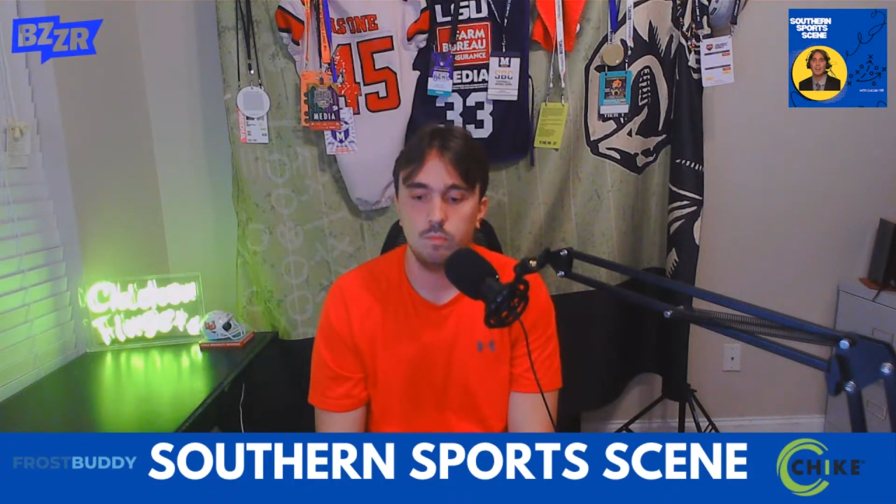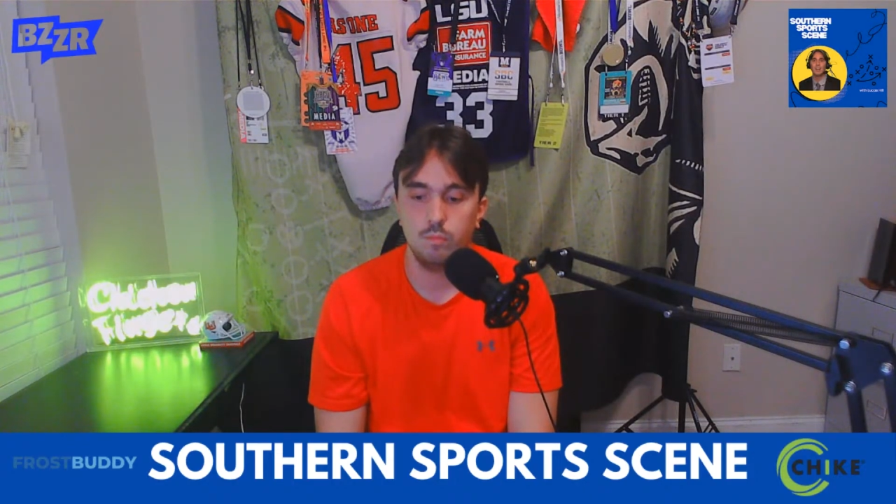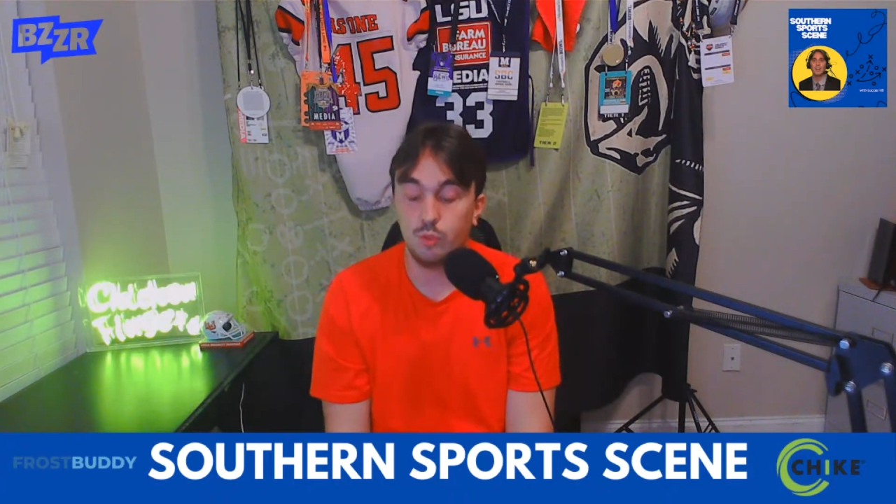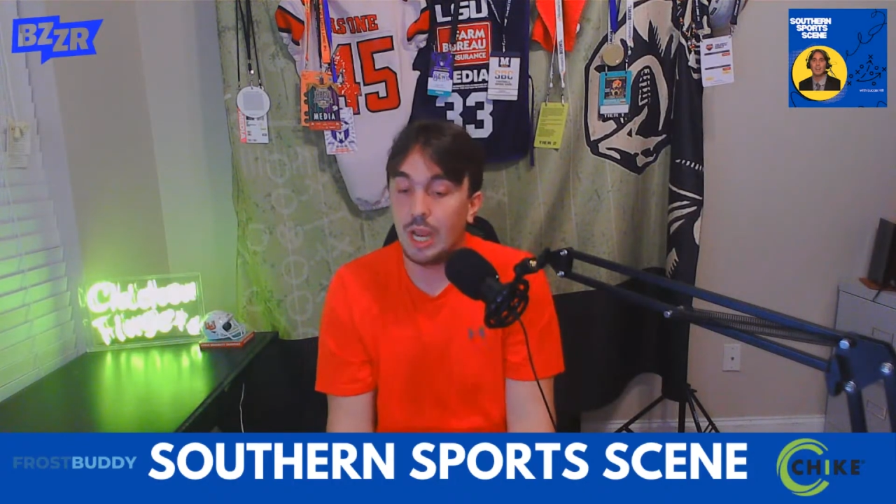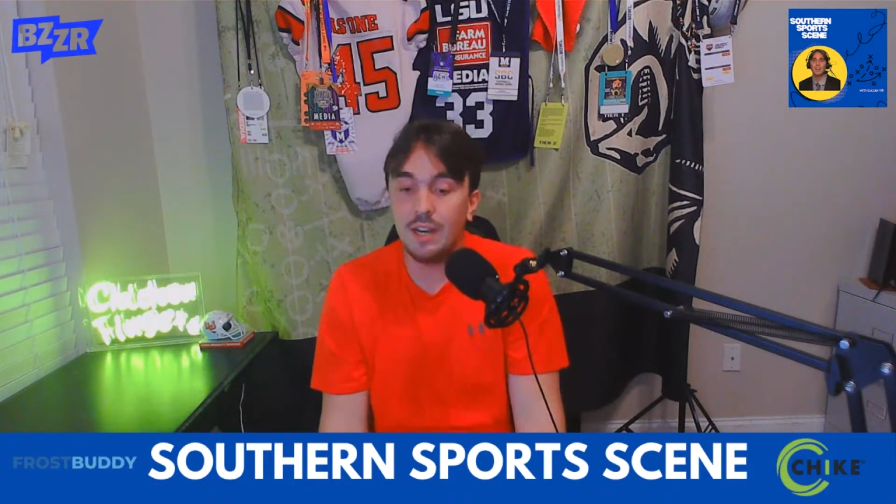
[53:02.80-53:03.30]

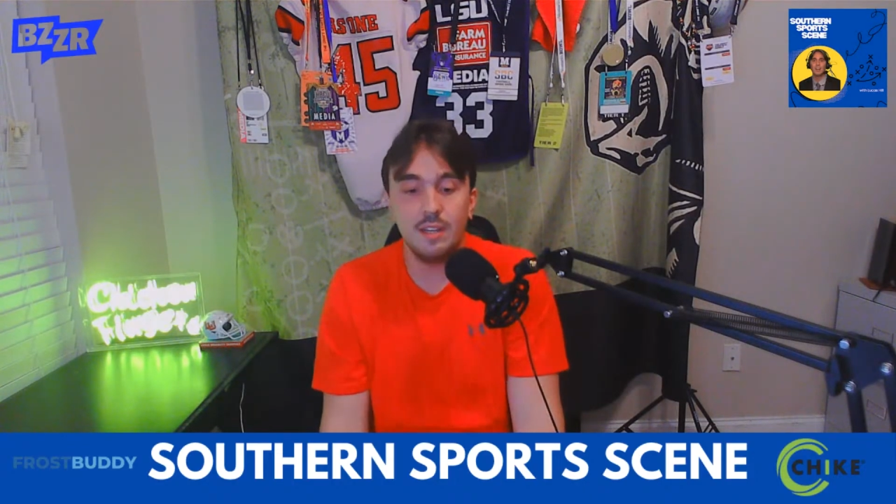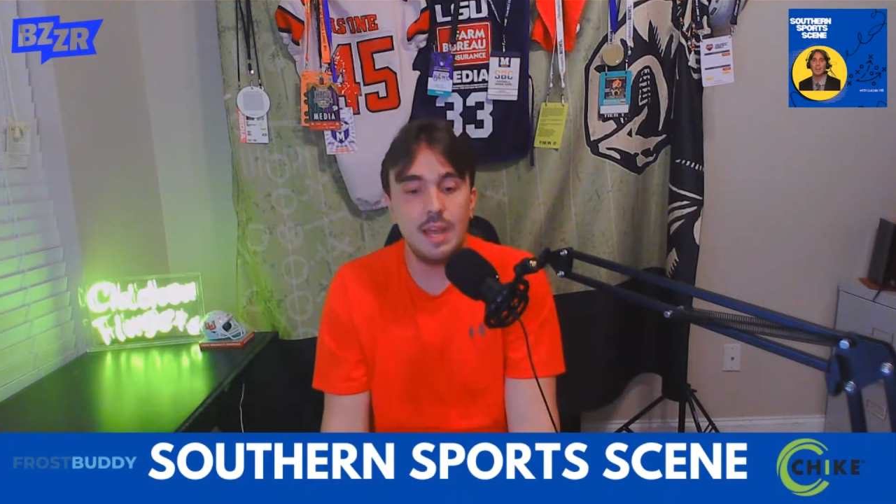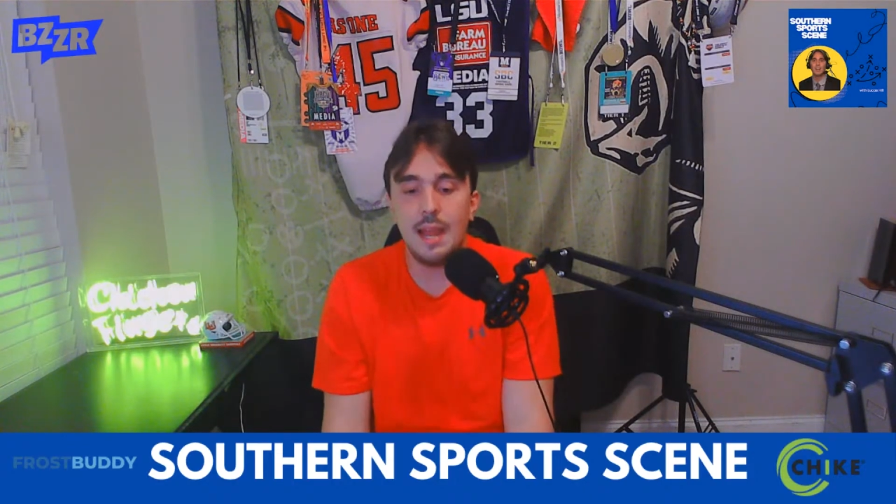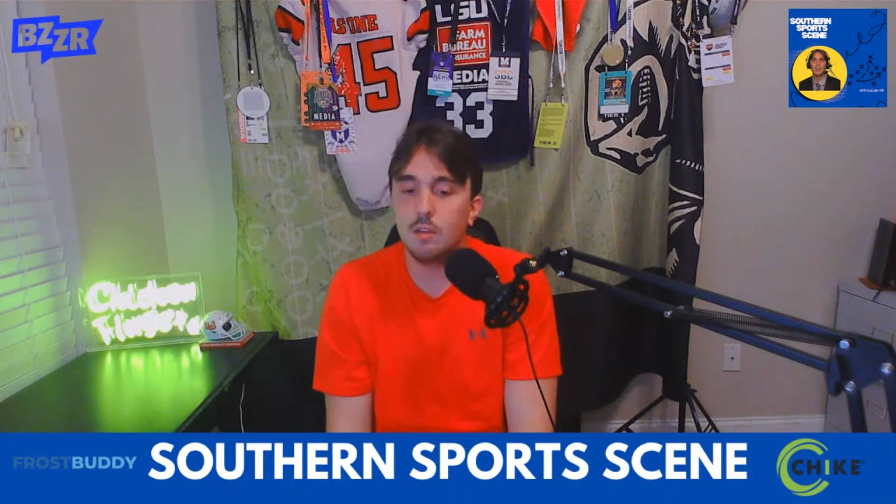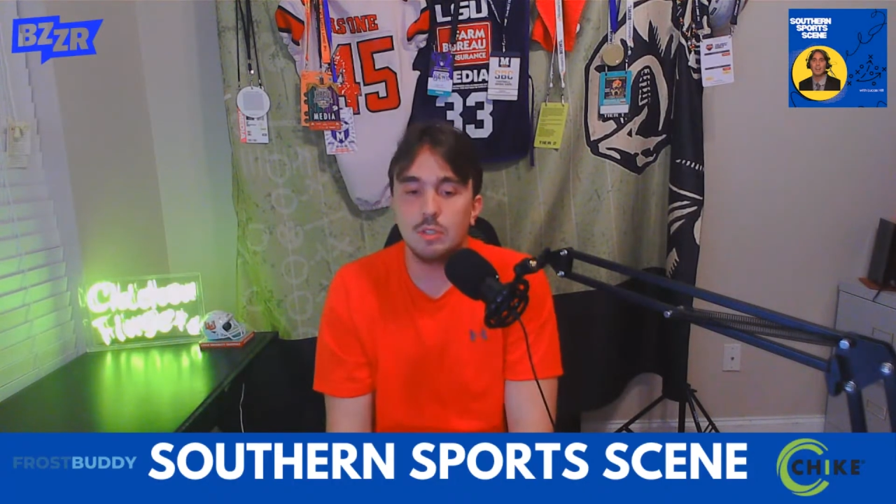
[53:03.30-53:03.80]
Jayden
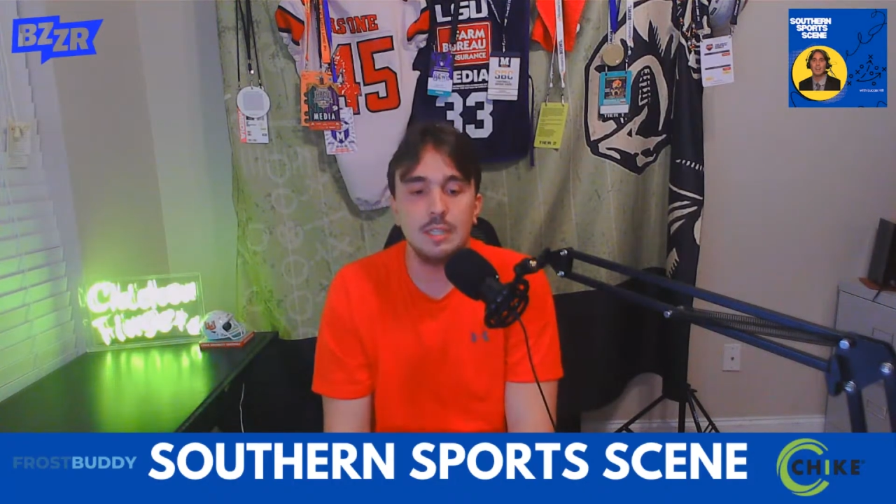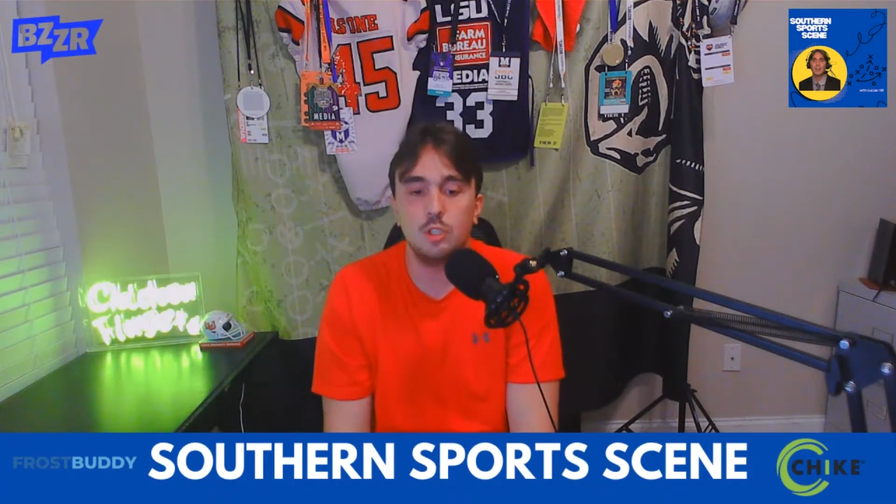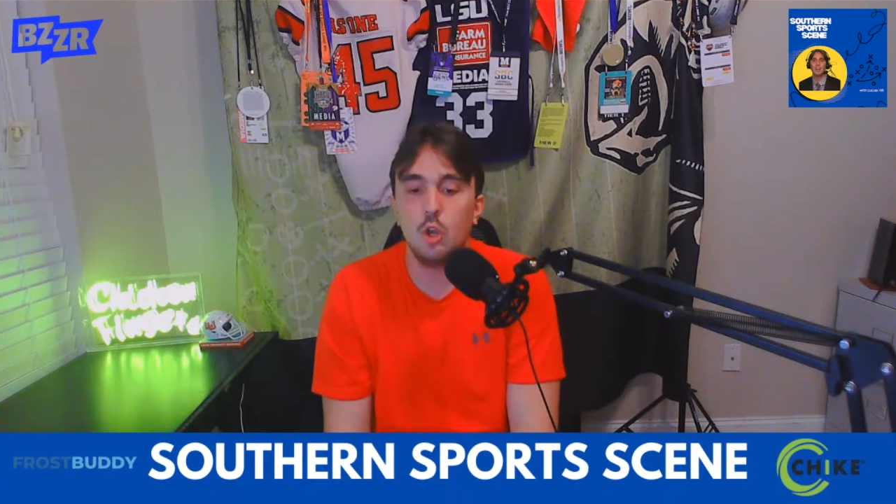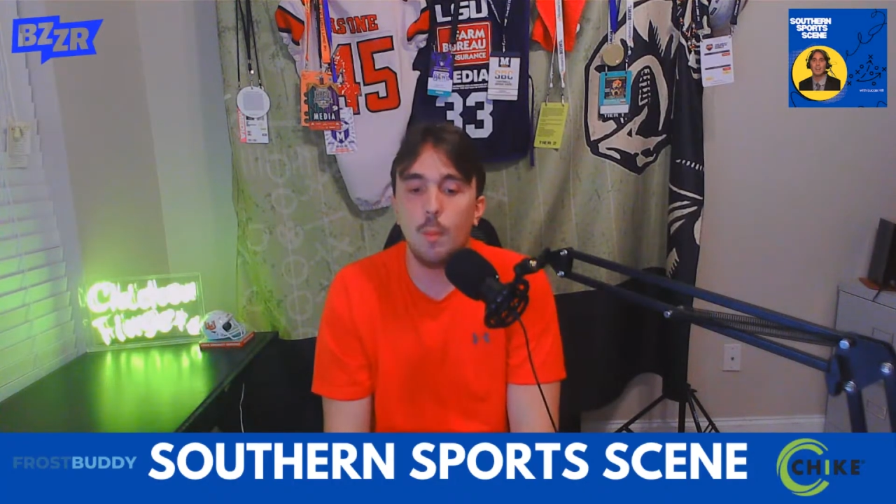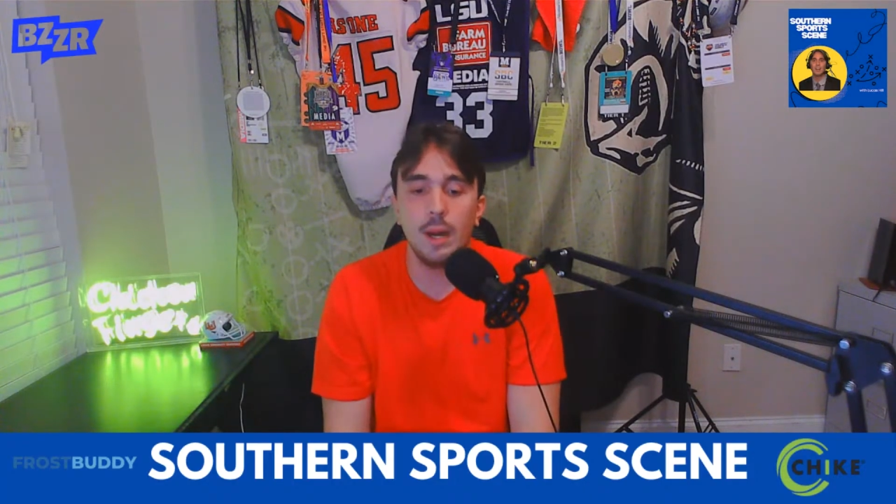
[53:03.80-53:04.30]
Daniels has
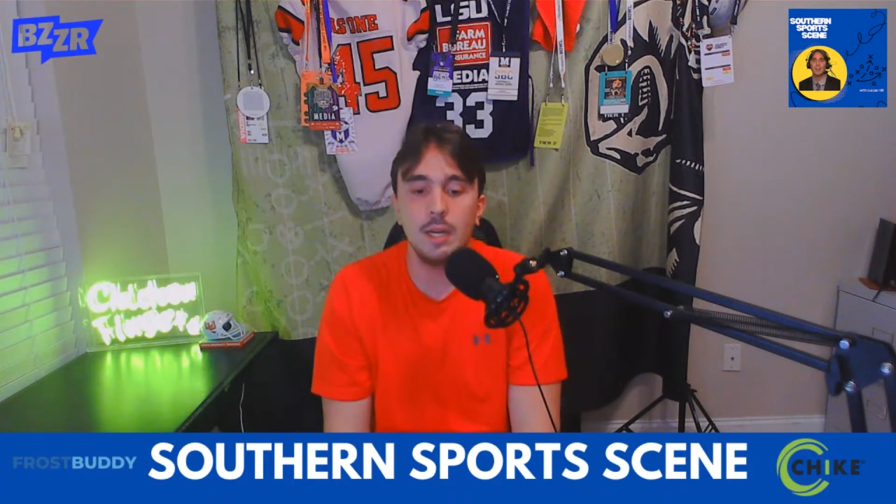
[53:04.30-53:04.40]
nobody